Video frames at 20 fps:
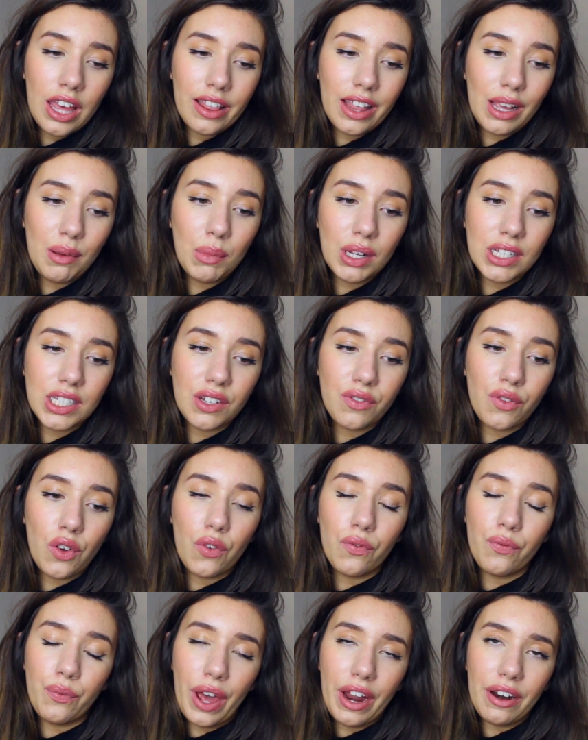They must have
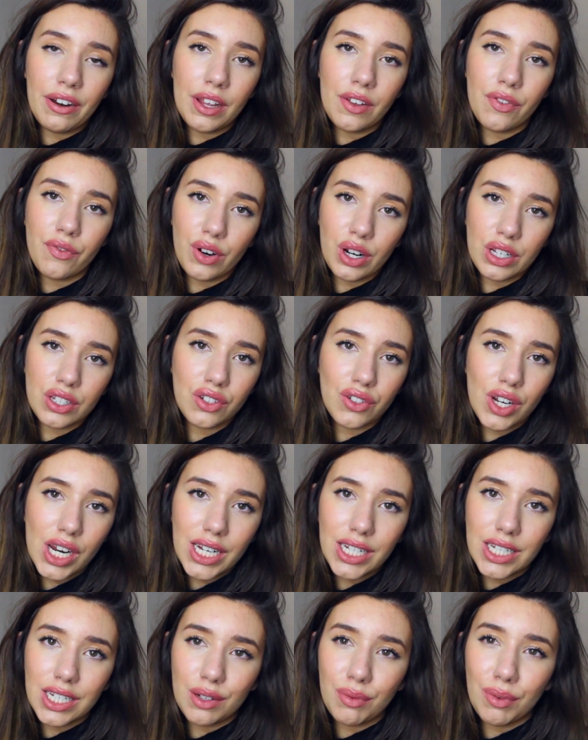got very
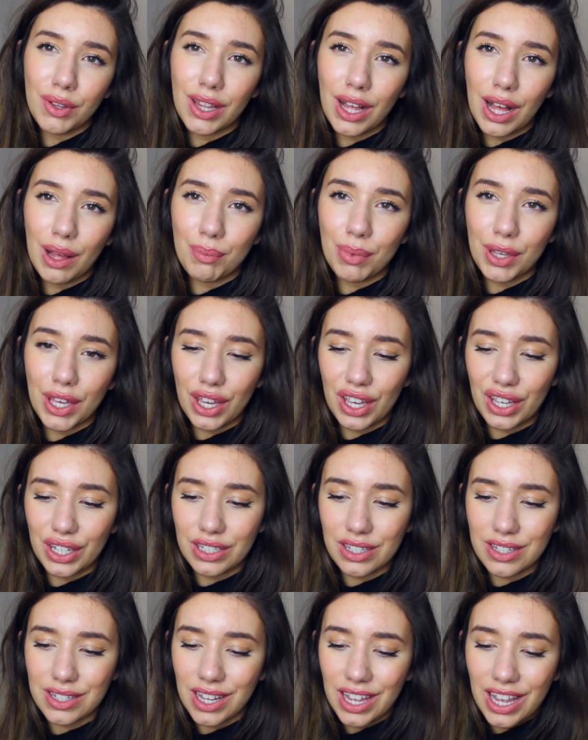frustrated with her
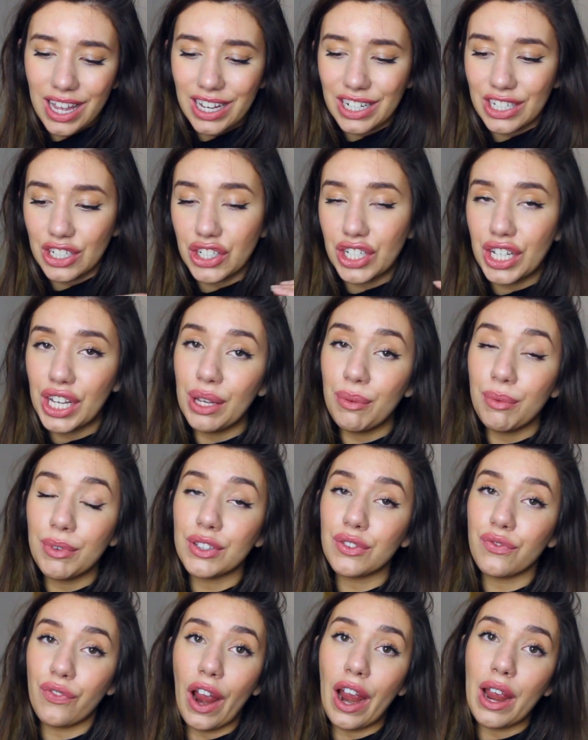because she
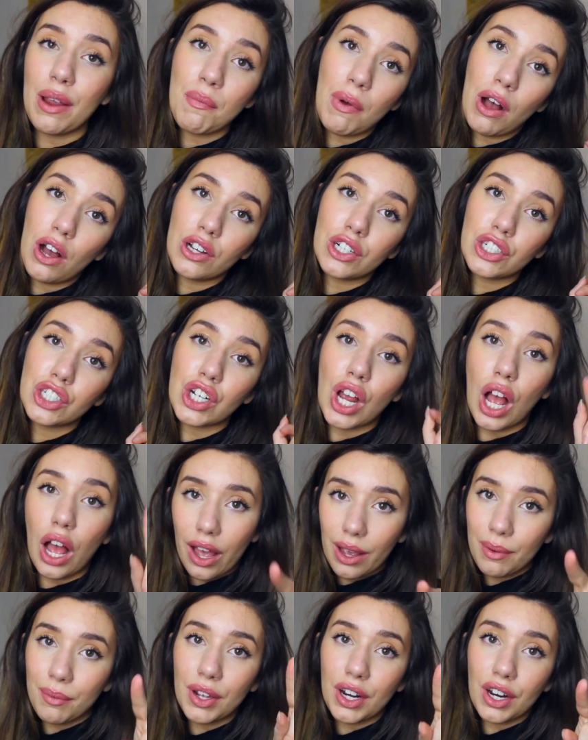was very much,
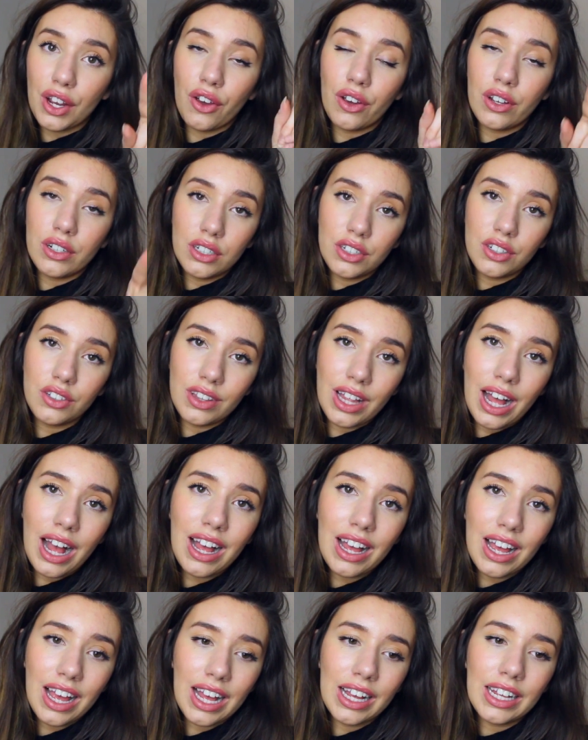I'm going to go and do
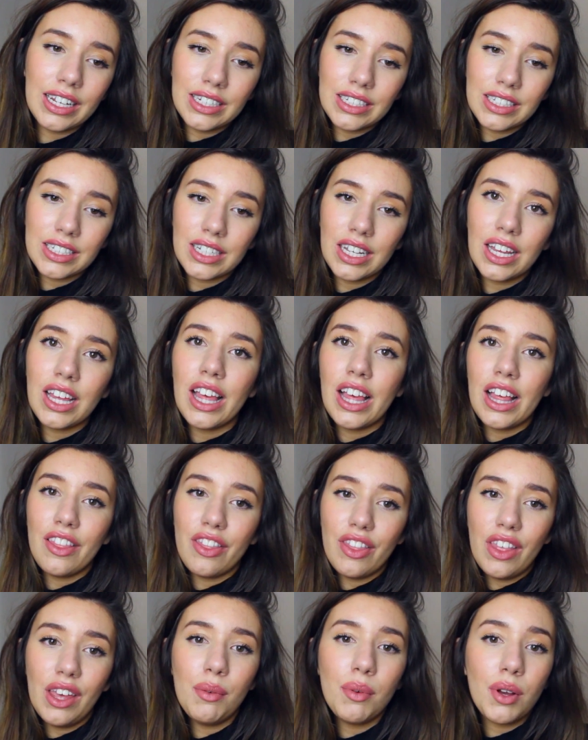that, and
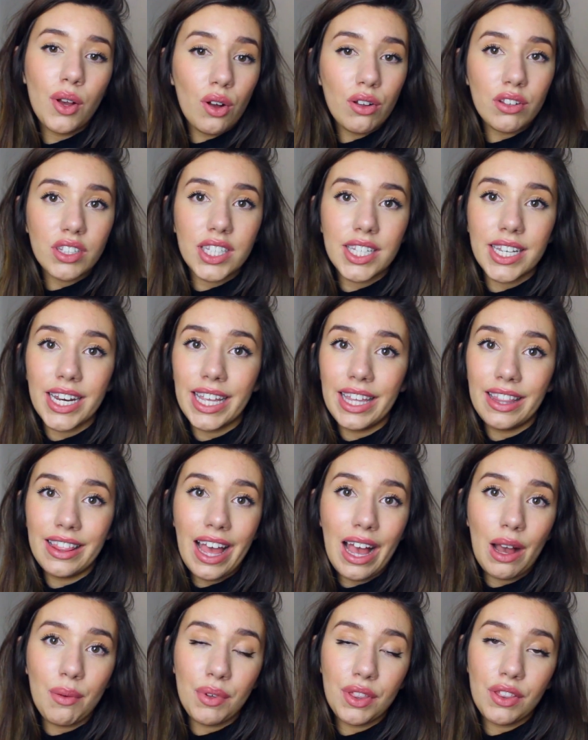they were constantly
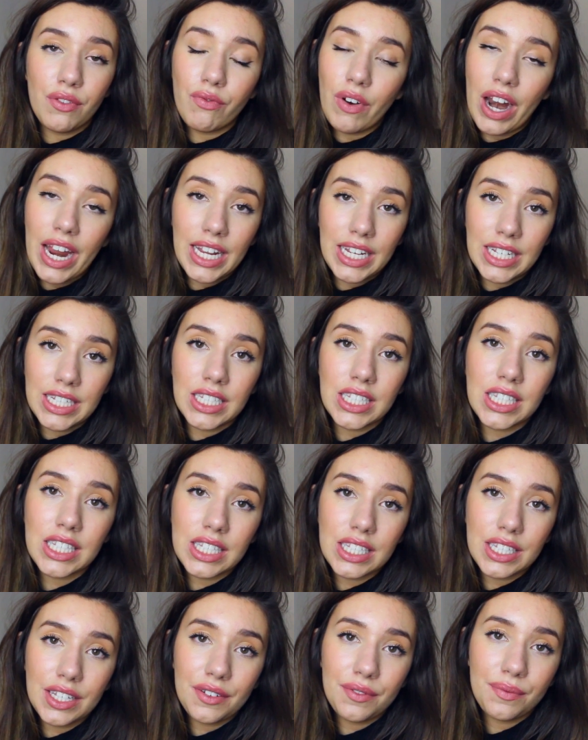there with the
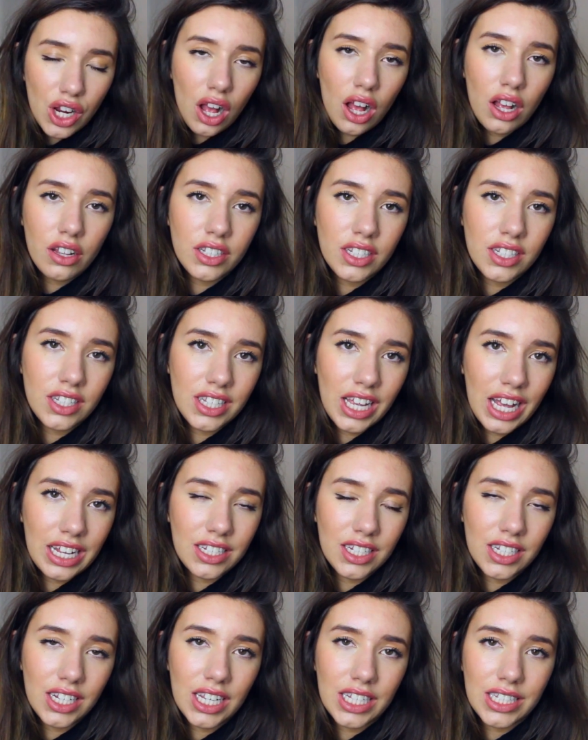reins. Charles's
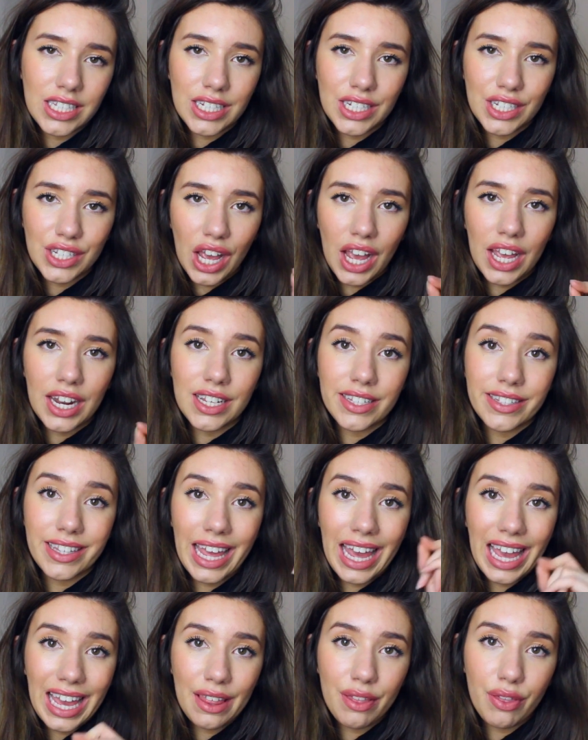Saturn is in Diana's
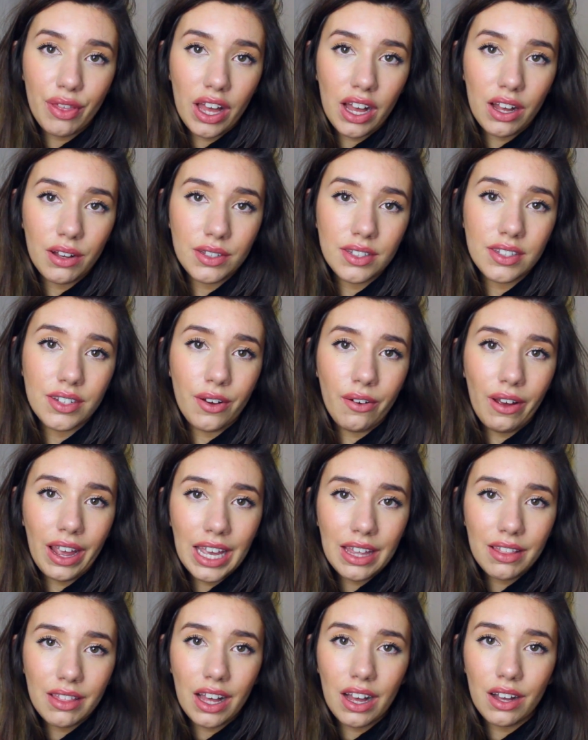8th house. Now
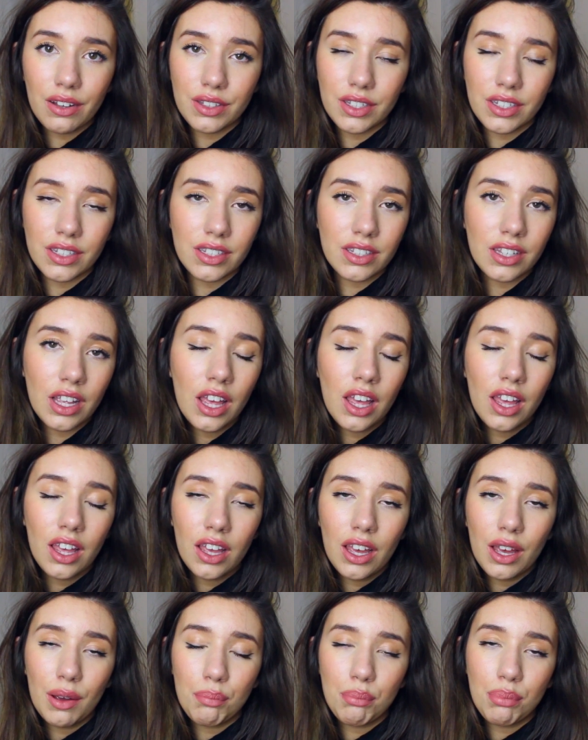8th house is
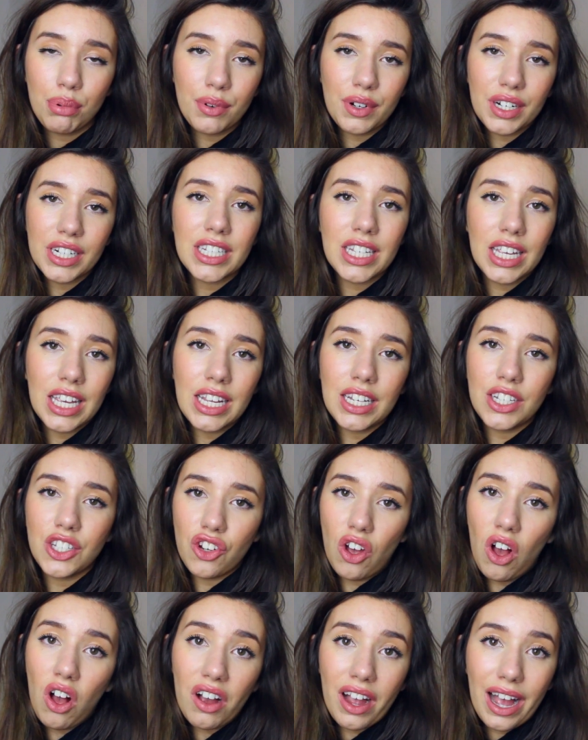pretty
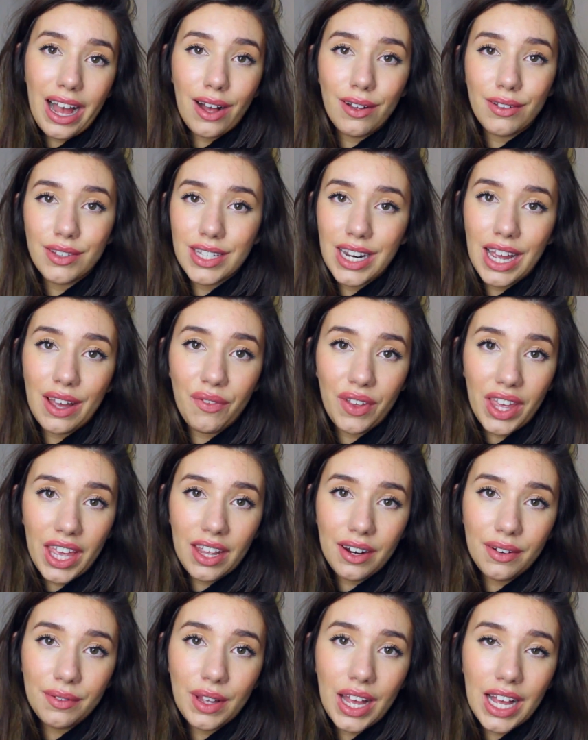dark house to have it
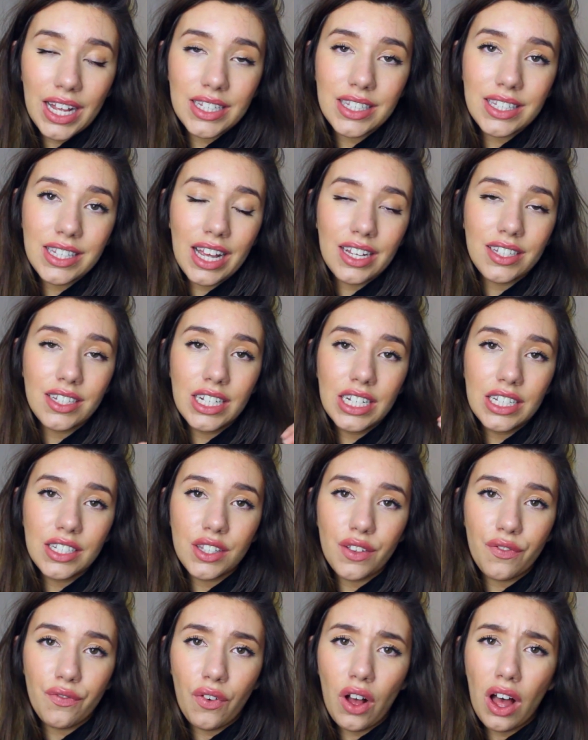in, and Saturn
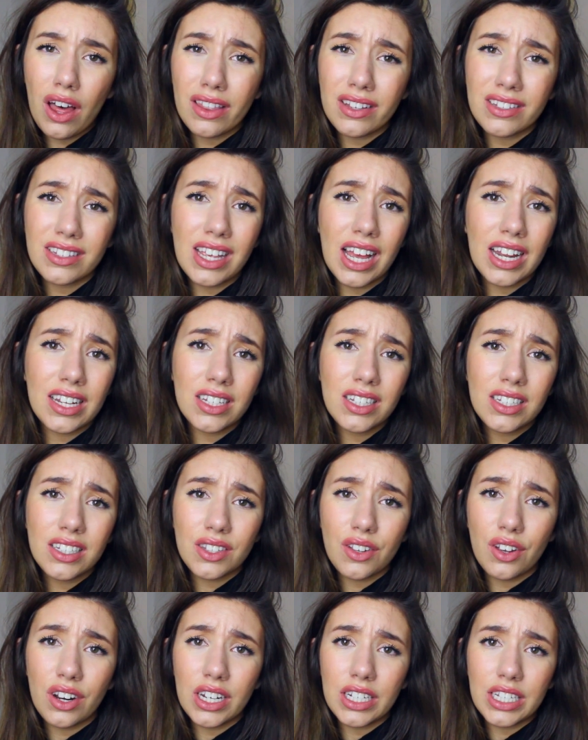is the father. Saturn
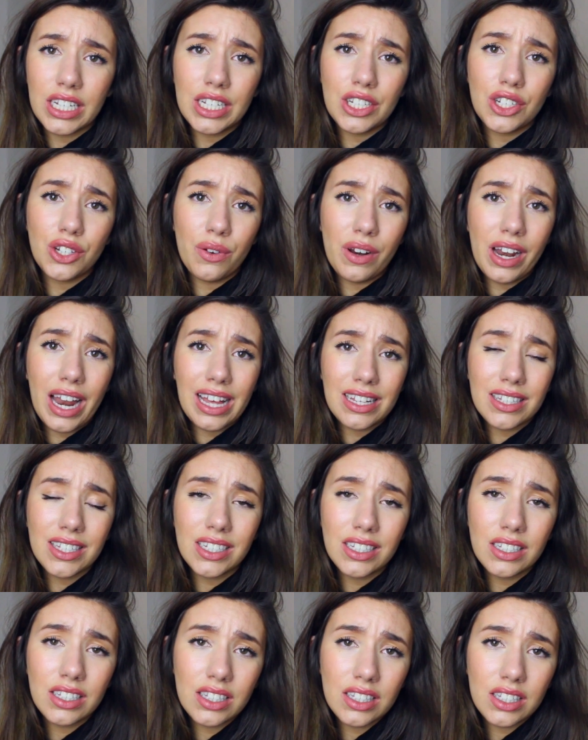is going to teach you
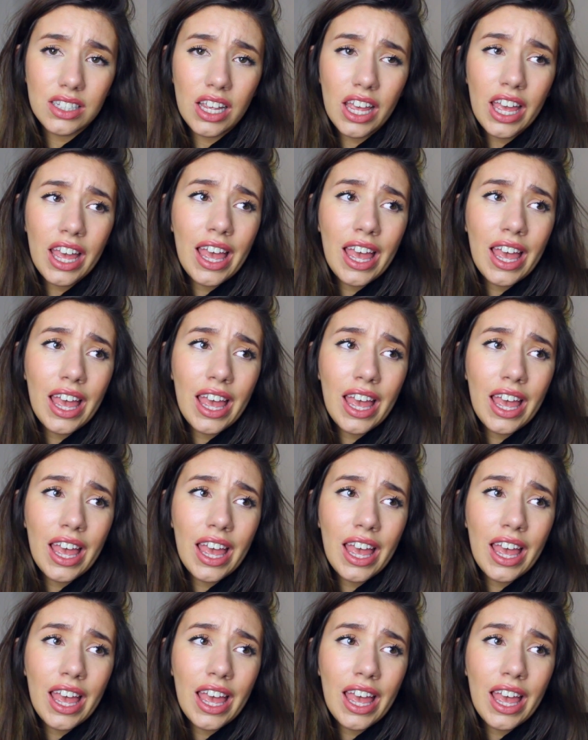lessons.